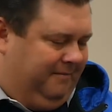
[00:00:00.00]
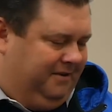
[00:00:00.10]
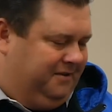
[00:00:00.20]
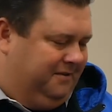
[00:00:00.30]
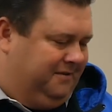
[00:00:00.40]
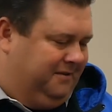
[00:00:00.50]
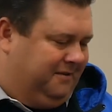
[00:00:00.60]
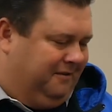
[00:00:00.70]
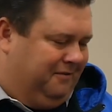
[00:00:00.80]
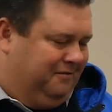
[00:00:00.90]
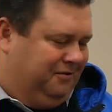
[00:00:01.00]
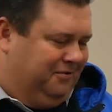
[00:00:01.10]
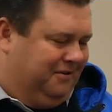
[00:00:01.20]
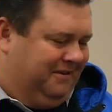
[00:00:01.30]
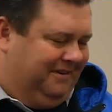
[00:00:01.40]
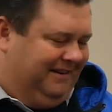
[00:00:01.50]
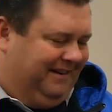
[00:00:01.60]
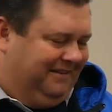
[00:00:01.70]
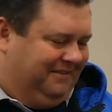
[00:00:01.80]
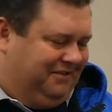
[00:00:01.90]
She's our lone junior,
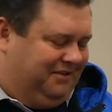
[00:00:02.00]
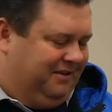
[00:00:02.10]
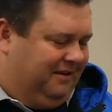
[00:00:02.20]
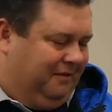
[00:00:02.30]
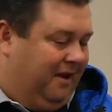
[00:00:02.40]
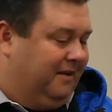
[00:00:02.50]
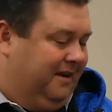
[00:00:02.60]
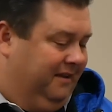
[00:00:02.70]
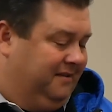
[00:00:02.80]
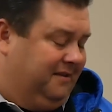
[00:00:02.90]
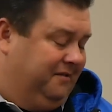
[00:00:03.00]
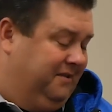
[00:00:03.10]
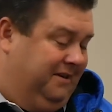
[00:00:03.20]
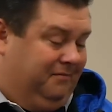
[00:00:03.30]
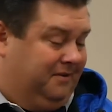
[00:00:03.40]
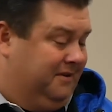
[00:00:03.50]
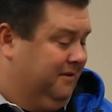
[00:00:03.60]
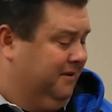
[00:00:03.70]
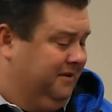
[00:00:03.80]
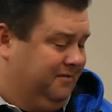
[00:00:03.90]
and a lot of kids on the team look to
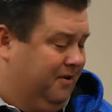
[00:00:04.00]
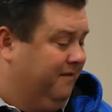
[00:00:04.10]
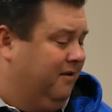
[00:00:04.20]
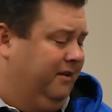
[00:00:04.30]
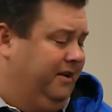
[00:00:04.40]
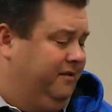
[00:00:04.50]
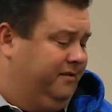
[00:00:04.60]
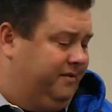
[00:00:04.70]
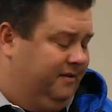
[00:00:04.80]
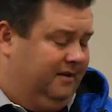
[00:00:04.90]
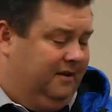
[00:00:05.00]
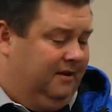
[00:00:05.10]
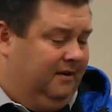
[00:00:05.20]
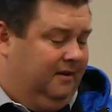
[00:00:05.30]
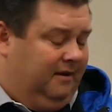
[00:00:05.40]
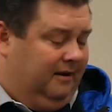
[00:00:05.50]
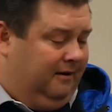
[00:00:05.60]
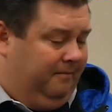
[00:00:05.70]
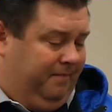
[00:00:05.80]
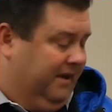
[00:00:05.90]
her as one of our leaders
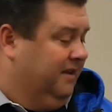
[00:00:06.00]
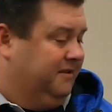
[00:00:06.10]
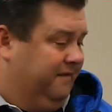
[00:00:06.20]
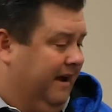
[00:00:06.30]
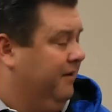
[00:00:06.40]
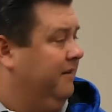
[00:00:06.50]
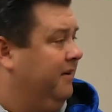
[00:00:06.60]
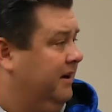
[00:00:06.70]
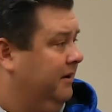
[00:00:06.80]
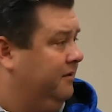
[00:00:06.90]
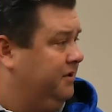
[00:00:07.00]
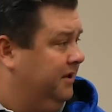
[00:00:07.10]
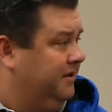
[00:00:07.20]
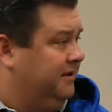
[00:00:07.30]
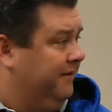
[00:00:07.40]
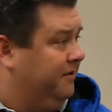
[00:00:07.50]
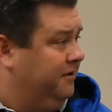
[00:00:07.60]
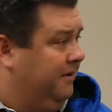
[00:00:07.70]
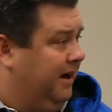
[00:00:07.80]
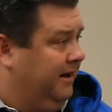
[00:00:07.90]
because of how even keeled she is. Never
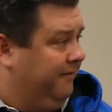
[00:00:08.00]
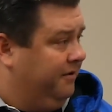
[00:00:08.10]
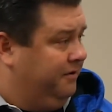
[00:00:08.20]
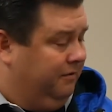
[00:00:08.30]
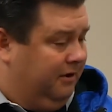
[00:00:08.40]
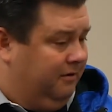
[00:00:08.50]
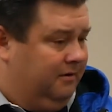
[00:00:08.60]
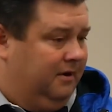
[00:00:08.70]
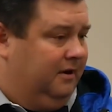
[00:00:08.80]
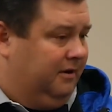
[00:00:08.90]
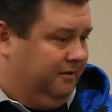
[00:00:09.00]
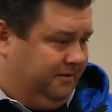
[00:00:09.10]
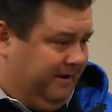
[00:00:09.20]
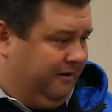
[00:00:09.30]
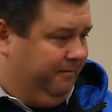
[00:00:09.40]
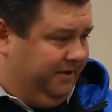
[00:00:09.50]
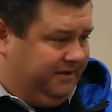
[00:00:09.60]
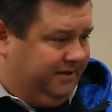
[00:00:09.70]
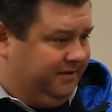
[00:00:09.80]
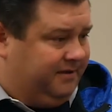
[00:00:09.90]
too high, never too low. Goes about her
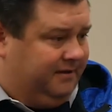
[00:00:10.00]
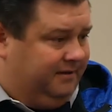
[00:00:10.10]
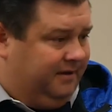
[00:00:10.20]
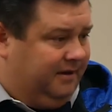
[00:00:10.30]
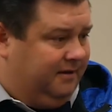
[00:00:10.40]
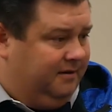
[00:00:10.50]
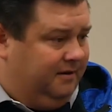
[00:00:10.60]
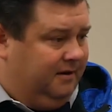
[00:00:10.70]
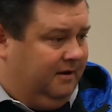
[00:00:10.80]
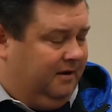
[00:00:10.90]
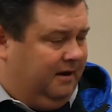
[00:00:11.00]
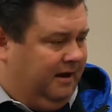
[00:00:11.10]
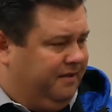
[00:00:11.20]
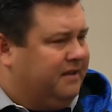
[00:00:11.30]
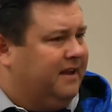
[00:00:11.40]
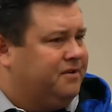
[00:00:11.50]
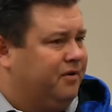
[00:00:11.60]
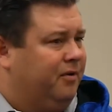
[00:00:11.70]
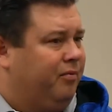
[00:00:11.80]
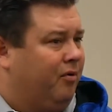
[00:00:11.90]
business, and I think that's
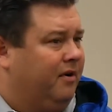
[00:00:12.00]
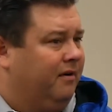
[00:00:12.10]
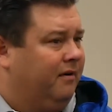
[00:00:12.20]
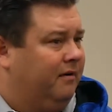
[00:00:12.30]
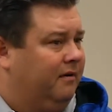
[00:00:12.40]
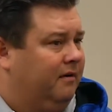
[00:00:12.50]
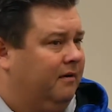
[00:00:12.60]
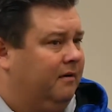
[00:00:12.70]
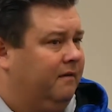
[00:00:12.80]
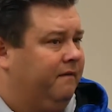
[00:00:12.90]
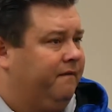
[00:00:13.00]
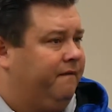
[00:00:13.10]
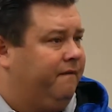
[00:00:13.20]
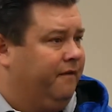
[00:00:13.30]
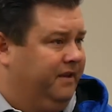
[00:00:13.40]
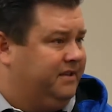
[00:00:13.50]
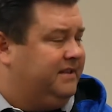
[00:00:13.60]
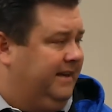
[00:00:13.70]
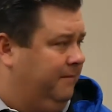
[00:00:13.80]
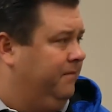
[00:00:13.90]
real important for
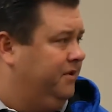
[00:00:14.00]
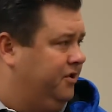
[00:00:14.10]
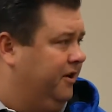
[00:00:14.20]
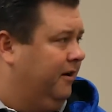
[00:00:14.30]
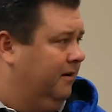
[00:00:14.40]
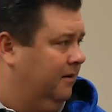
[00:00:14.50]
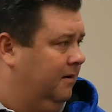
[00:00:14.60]
this team this year.